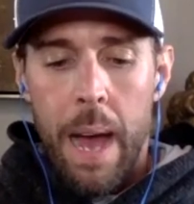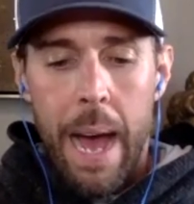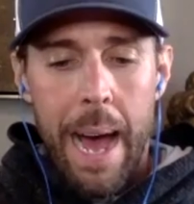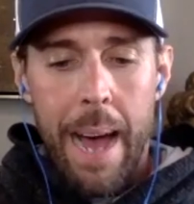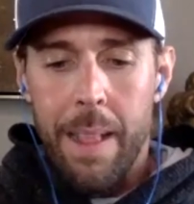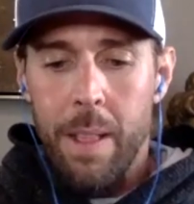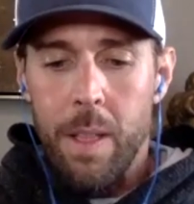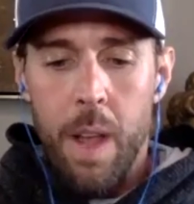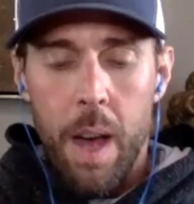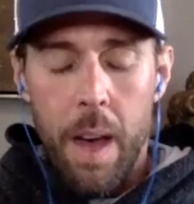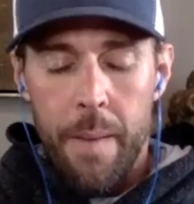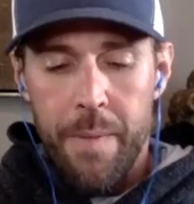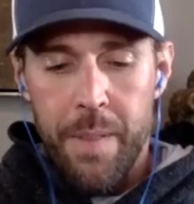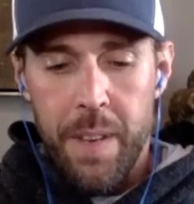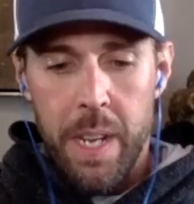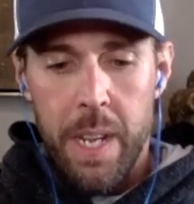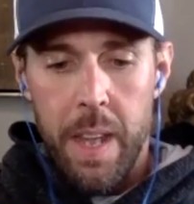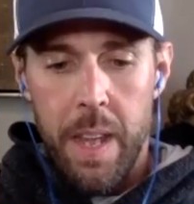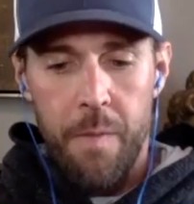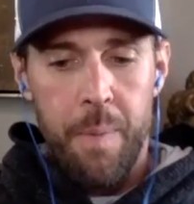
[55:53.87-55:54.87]
I love
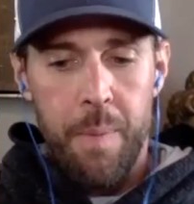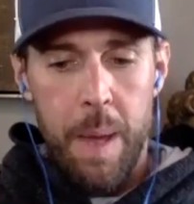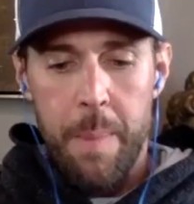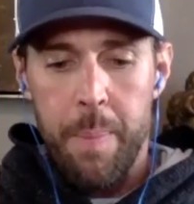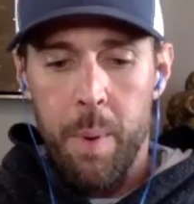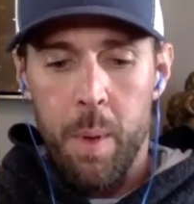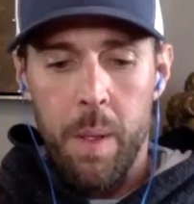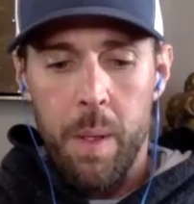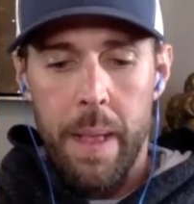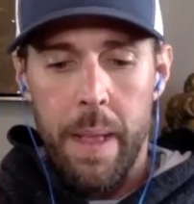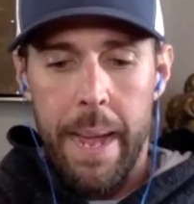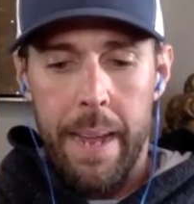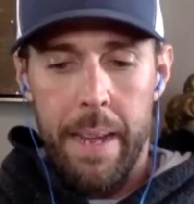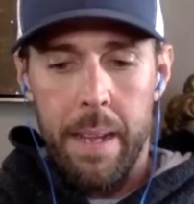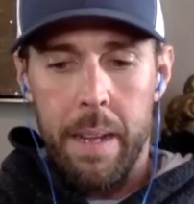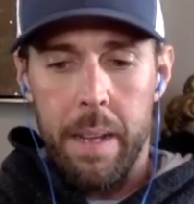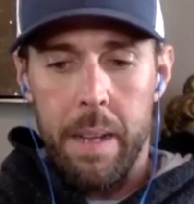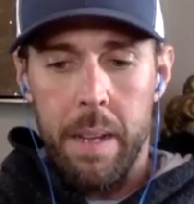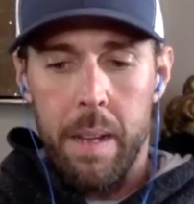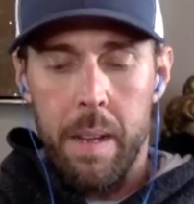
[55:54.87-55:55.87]
to give people
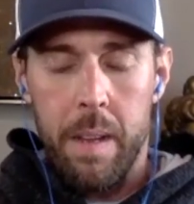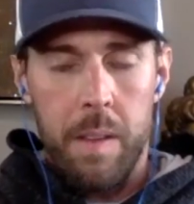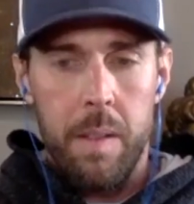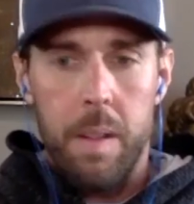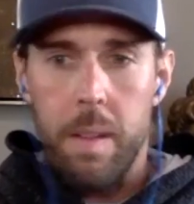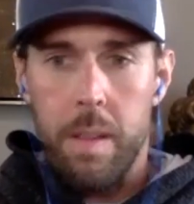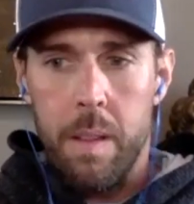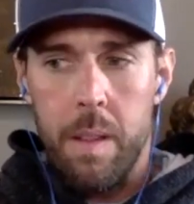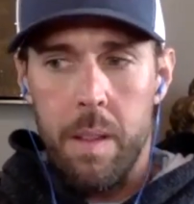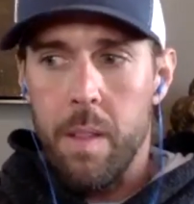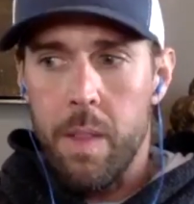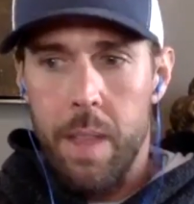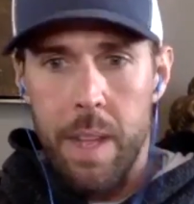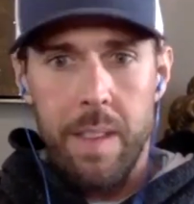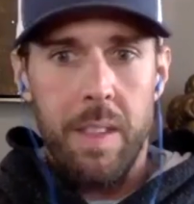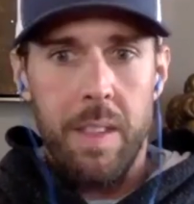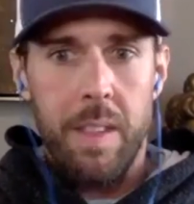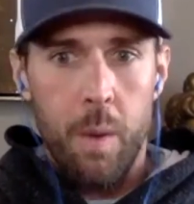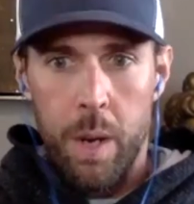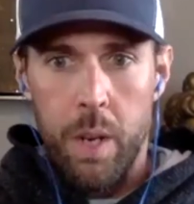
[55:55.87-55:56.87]
like because
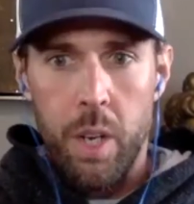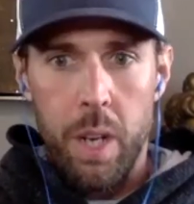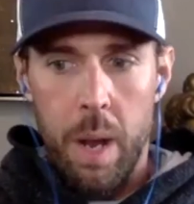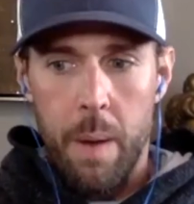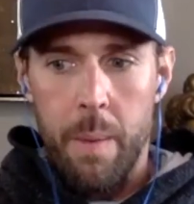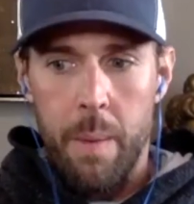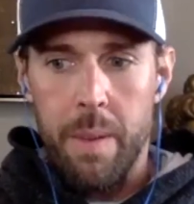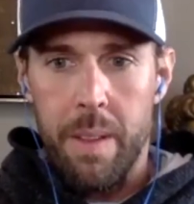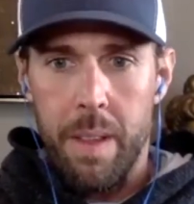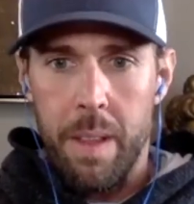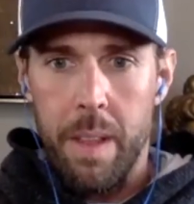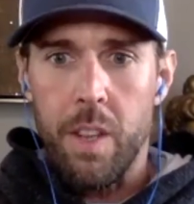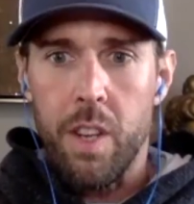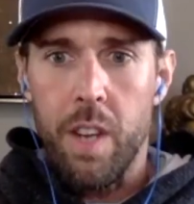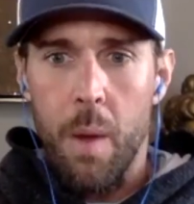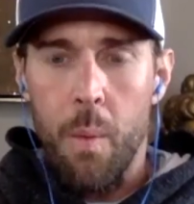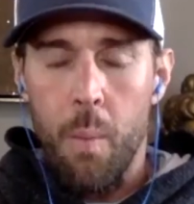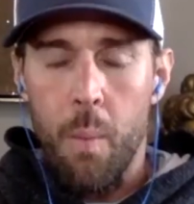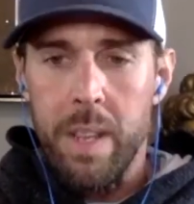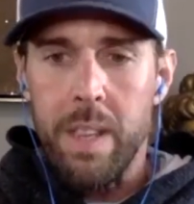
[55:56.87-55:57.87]
that's the question I always get like
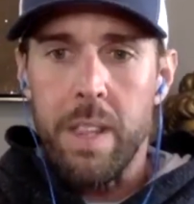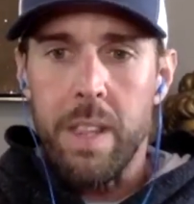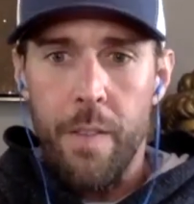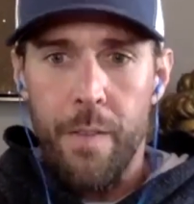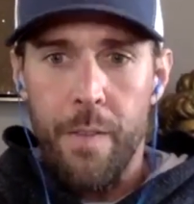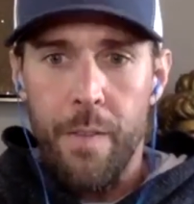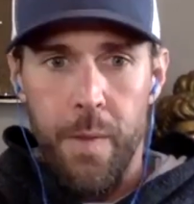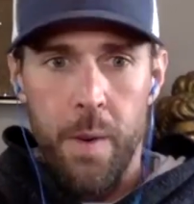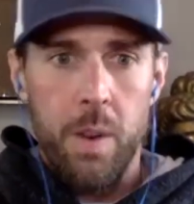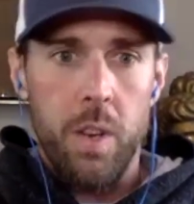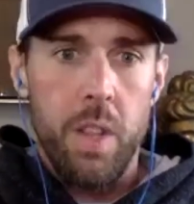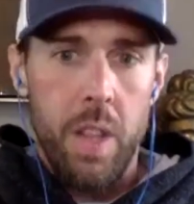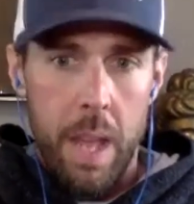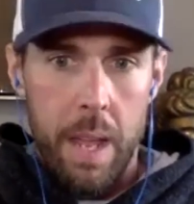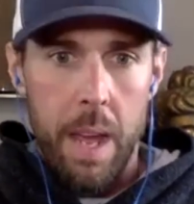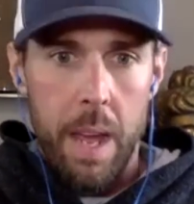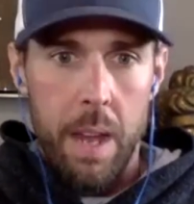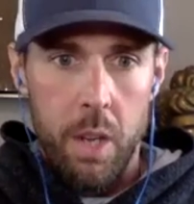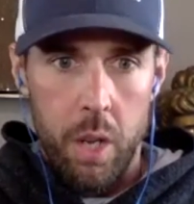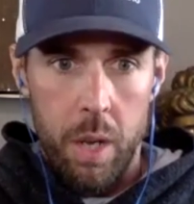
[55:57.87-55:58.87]
Jay, what's the first
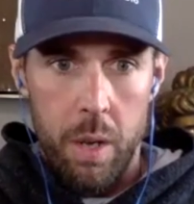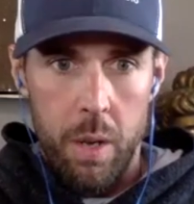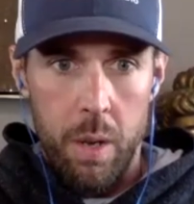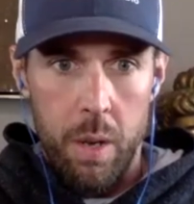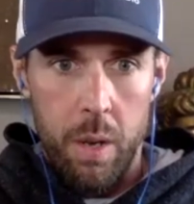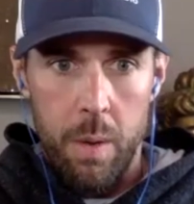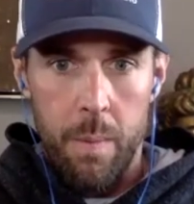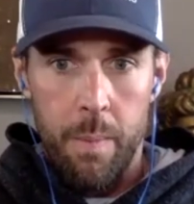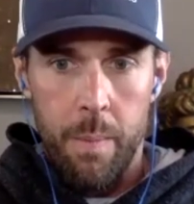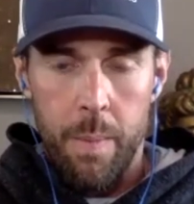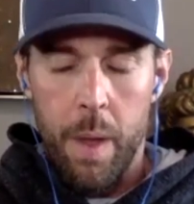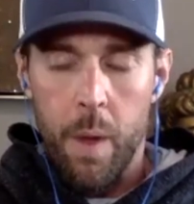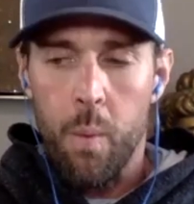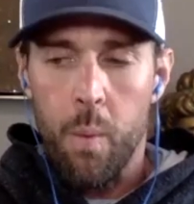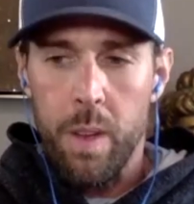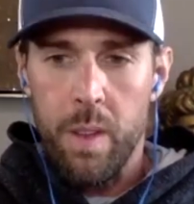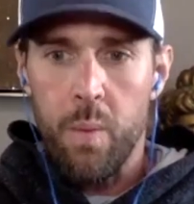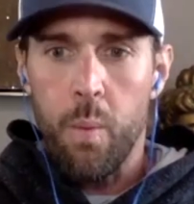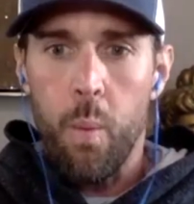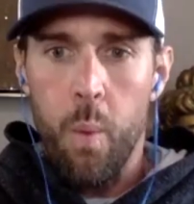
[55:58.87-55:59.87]
thing I should do? Like
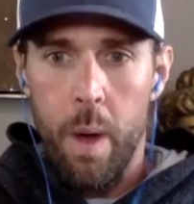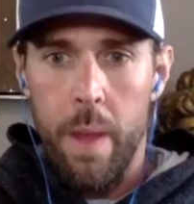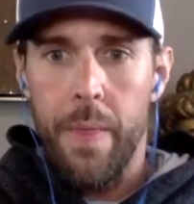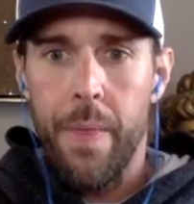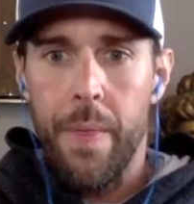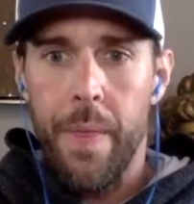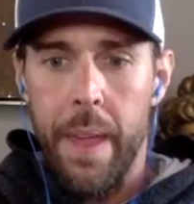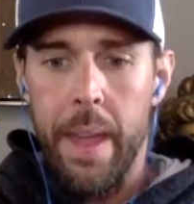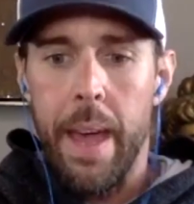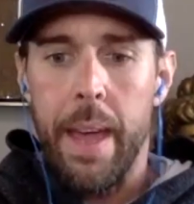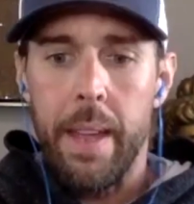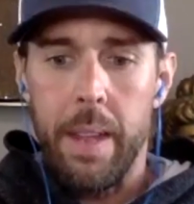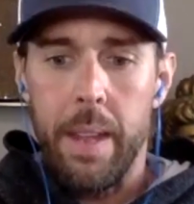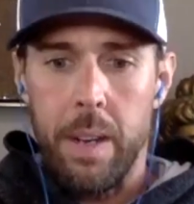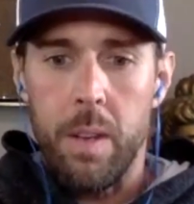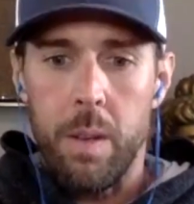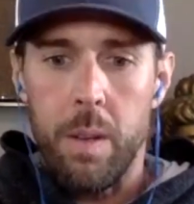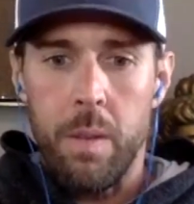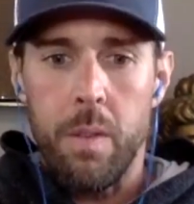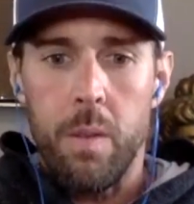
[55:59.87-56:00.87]
what's one thing I could
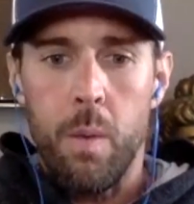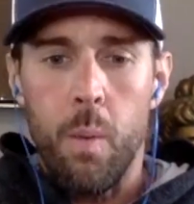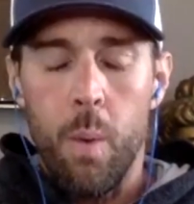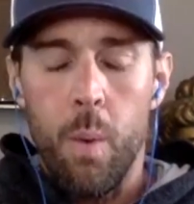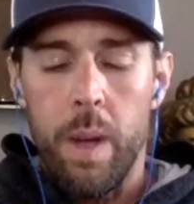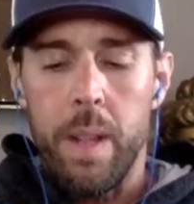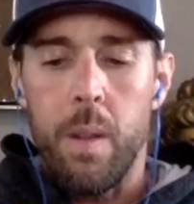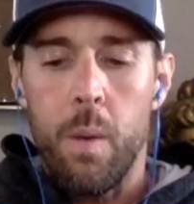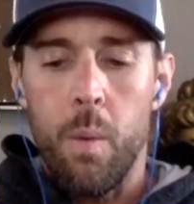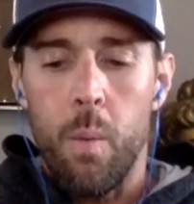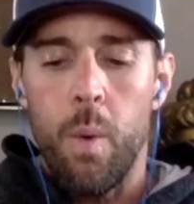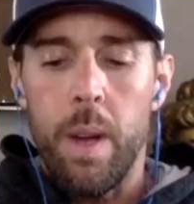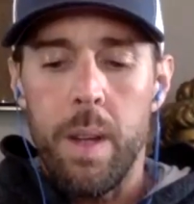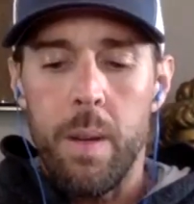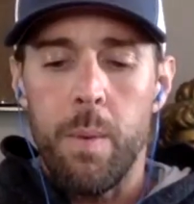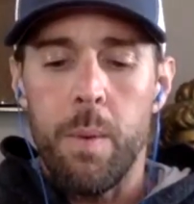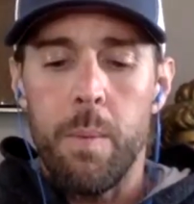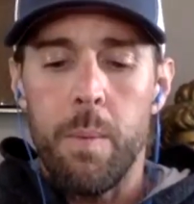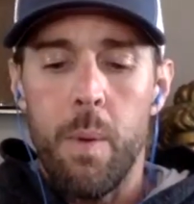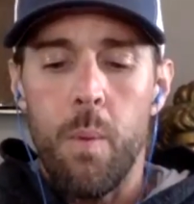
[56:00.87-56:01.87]
do? So what
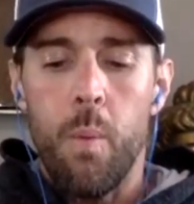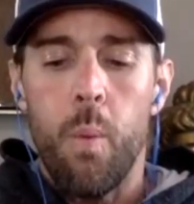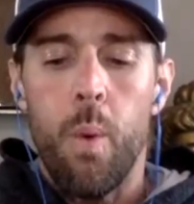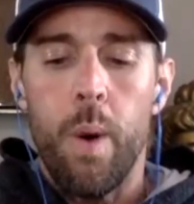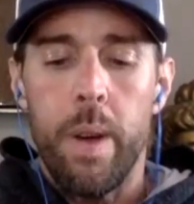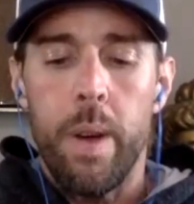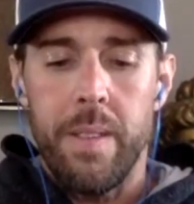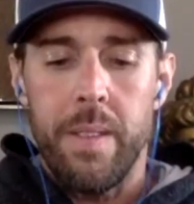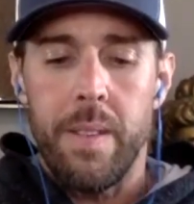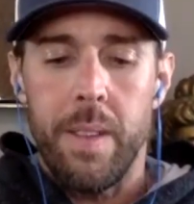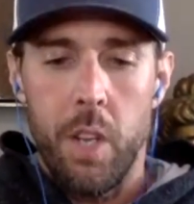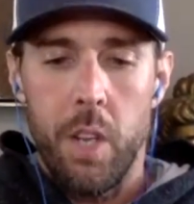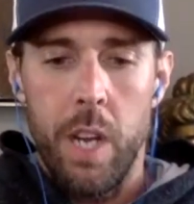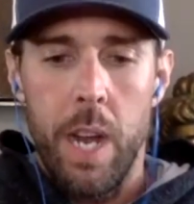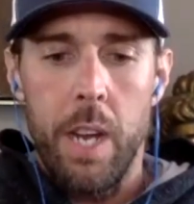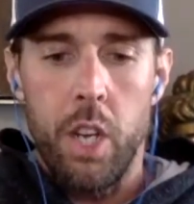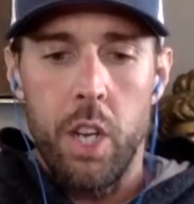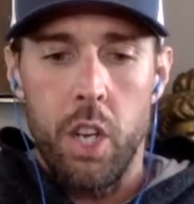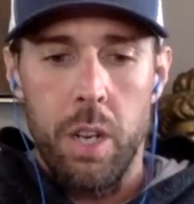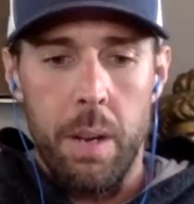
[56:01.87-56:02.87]
what would be one
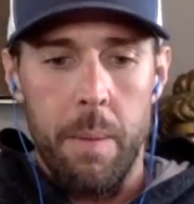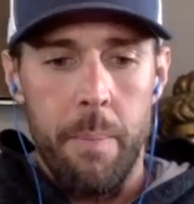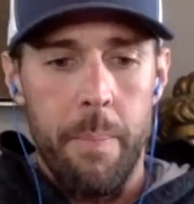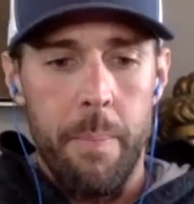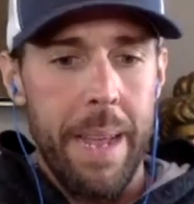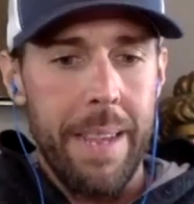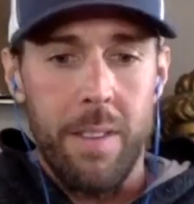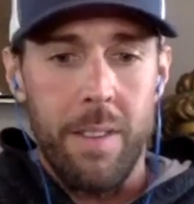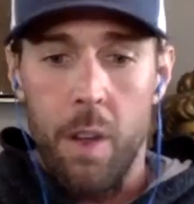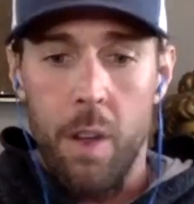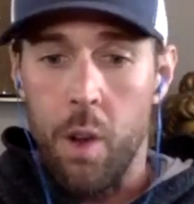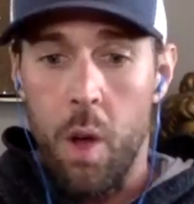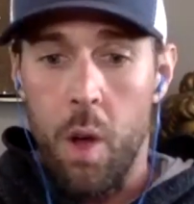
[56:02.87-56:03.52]
suggestion based on